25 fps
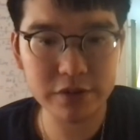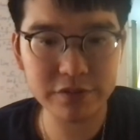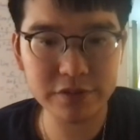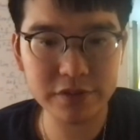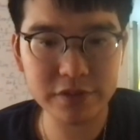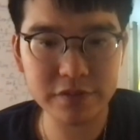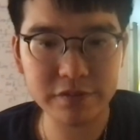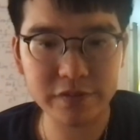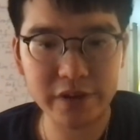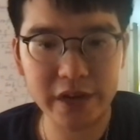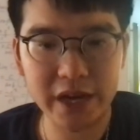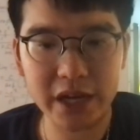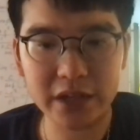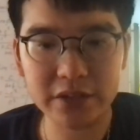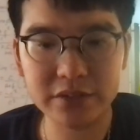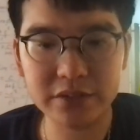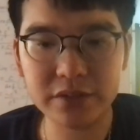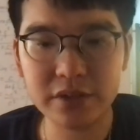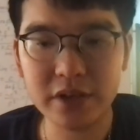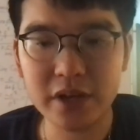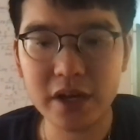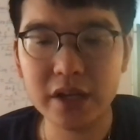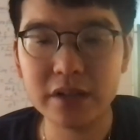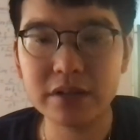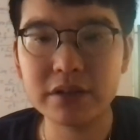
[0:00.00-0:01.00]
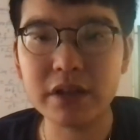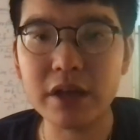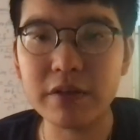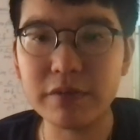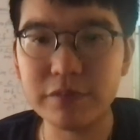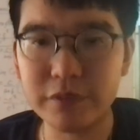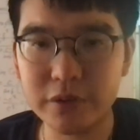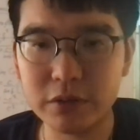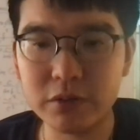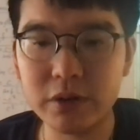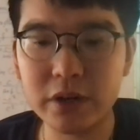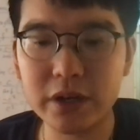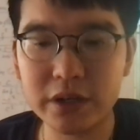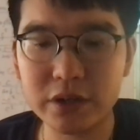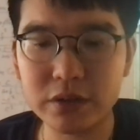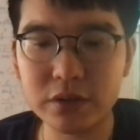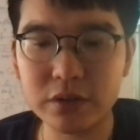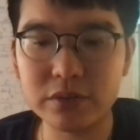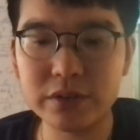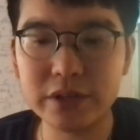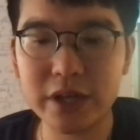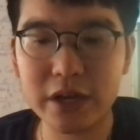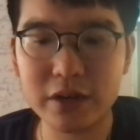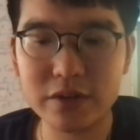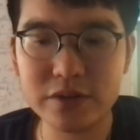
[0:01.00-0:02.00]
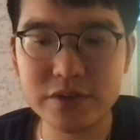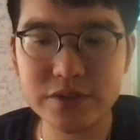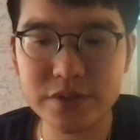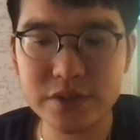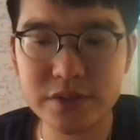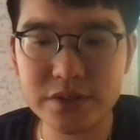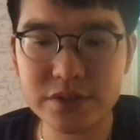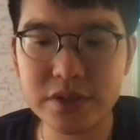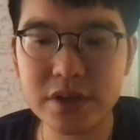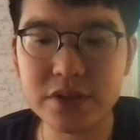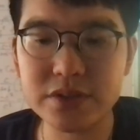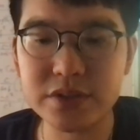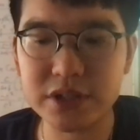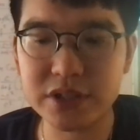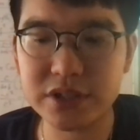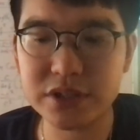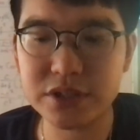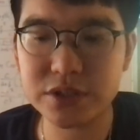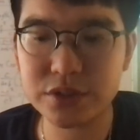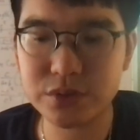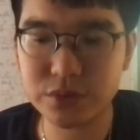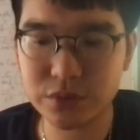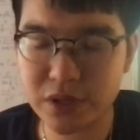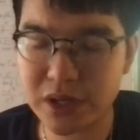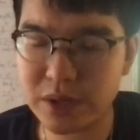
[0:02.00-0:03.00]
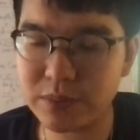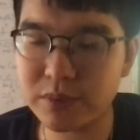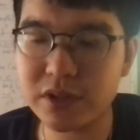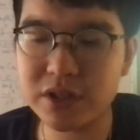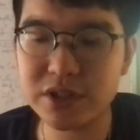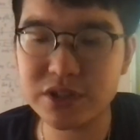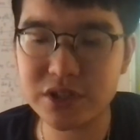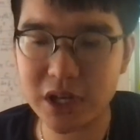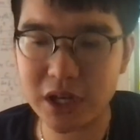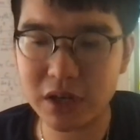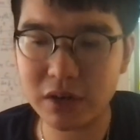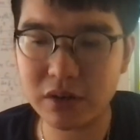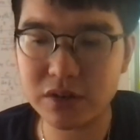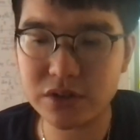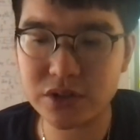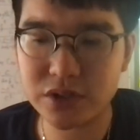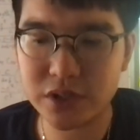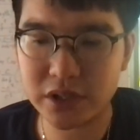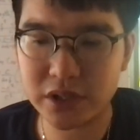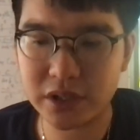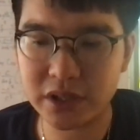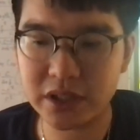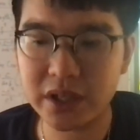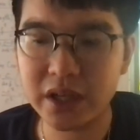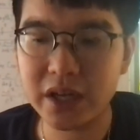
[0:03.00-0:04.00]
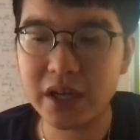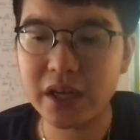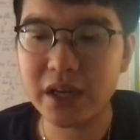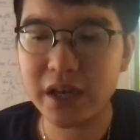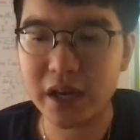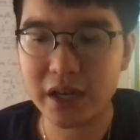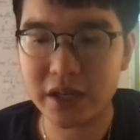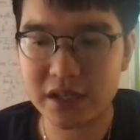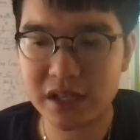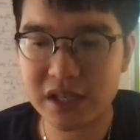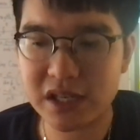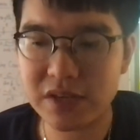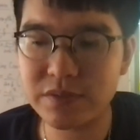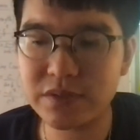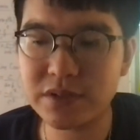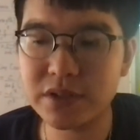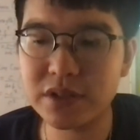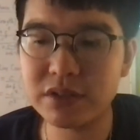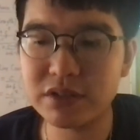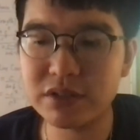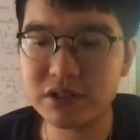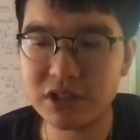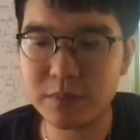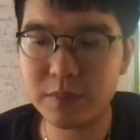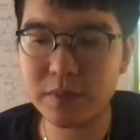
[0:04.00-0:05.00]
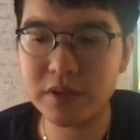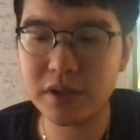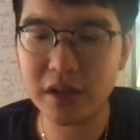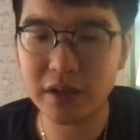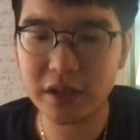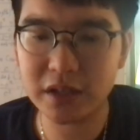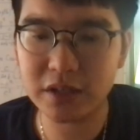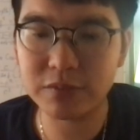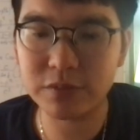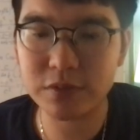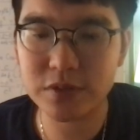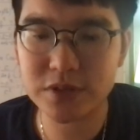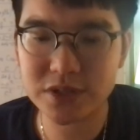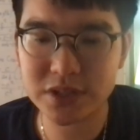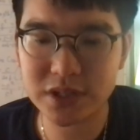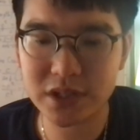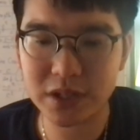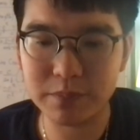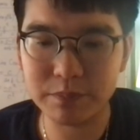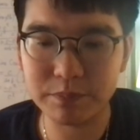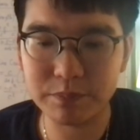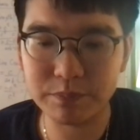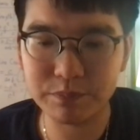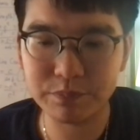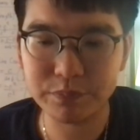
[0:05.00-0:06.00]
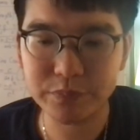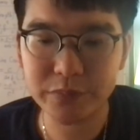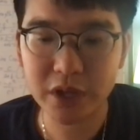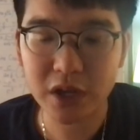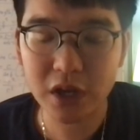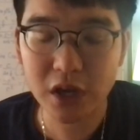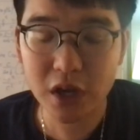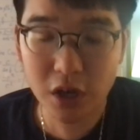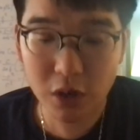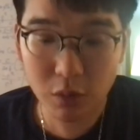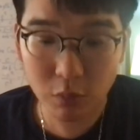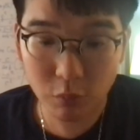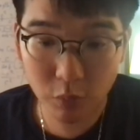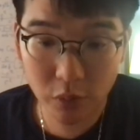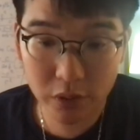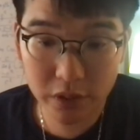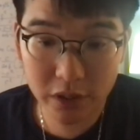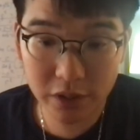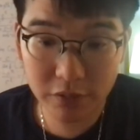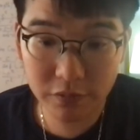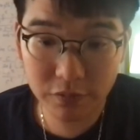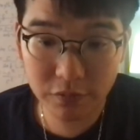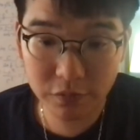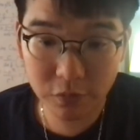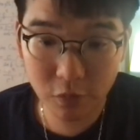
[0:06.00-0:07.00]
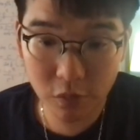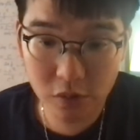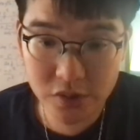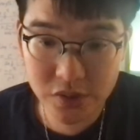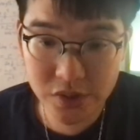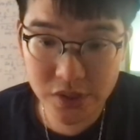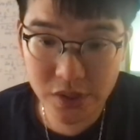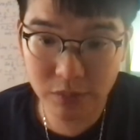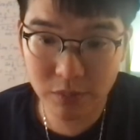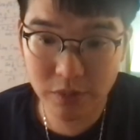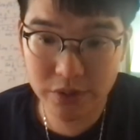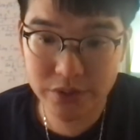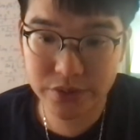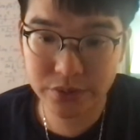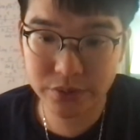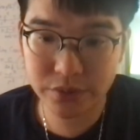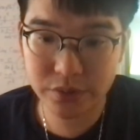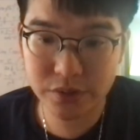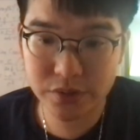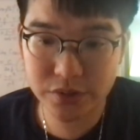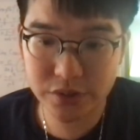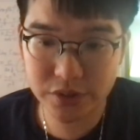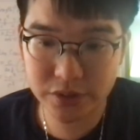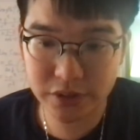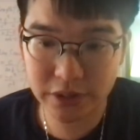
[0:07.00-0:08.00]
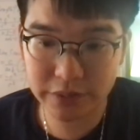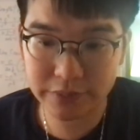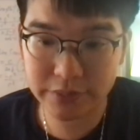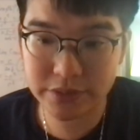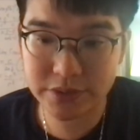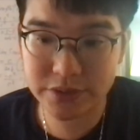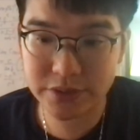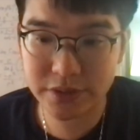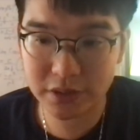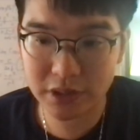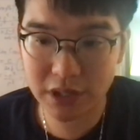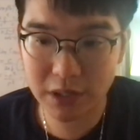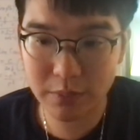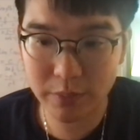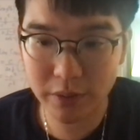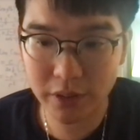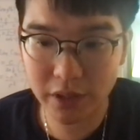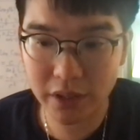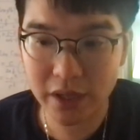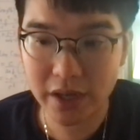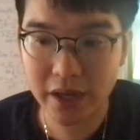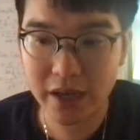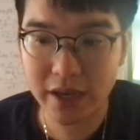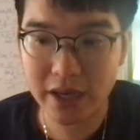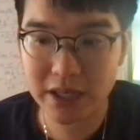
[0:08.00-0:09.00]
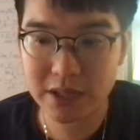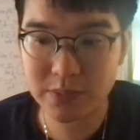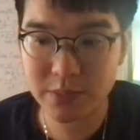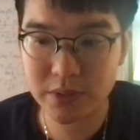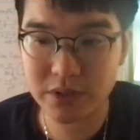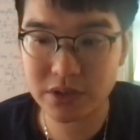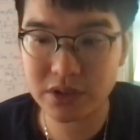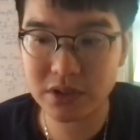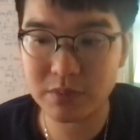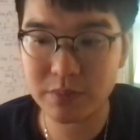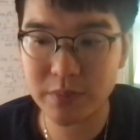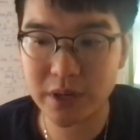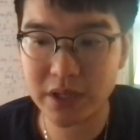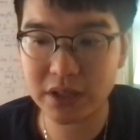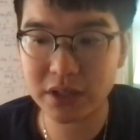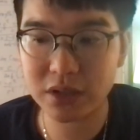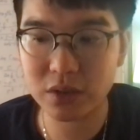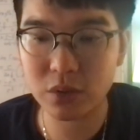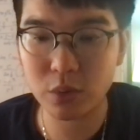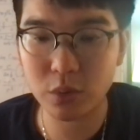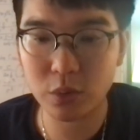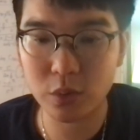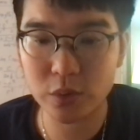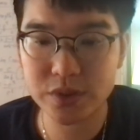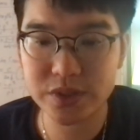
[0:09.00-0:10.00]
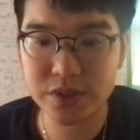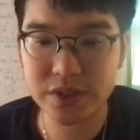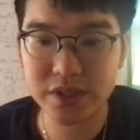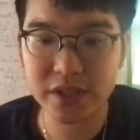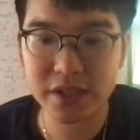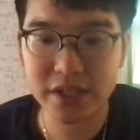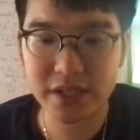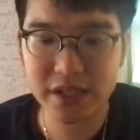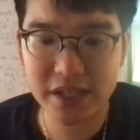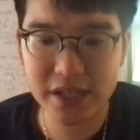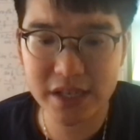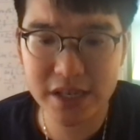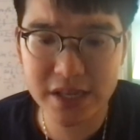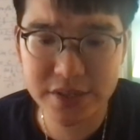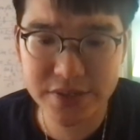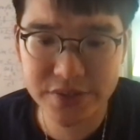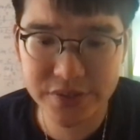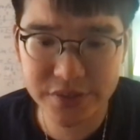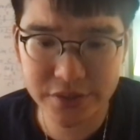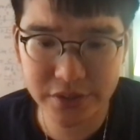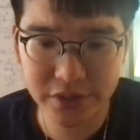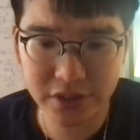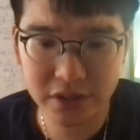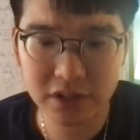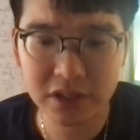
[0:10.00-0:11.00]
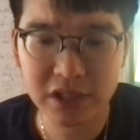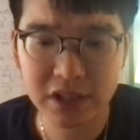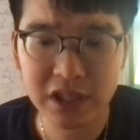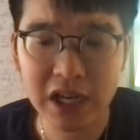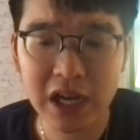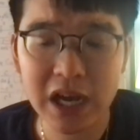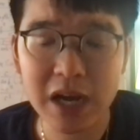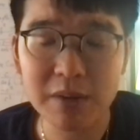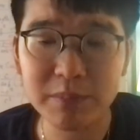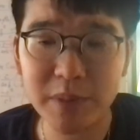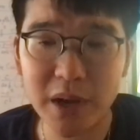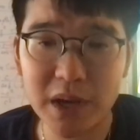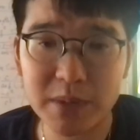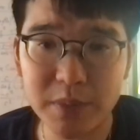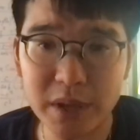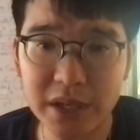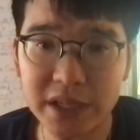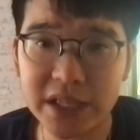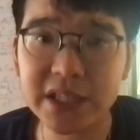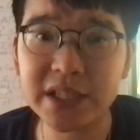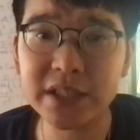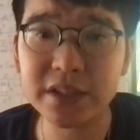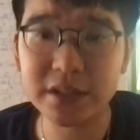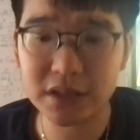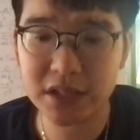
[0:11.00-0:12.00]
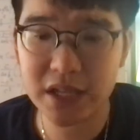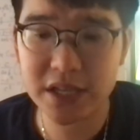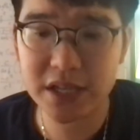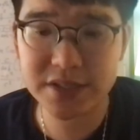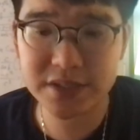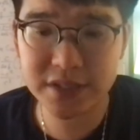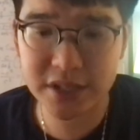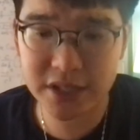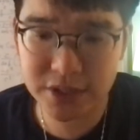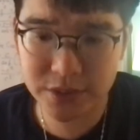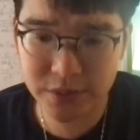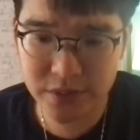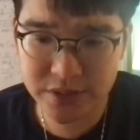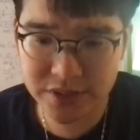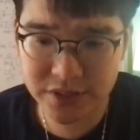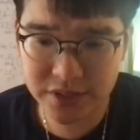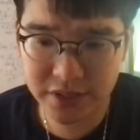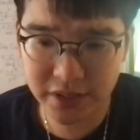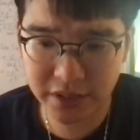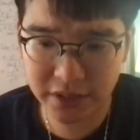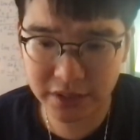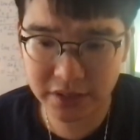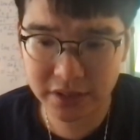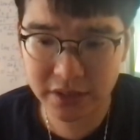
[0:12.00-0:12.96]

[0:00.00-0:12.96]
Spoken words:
the fact that theoretical analysis is extremely challenging and even intimidating for some. One unfortunate resolution of this dilemma has been to make the course easier by making it less interesting.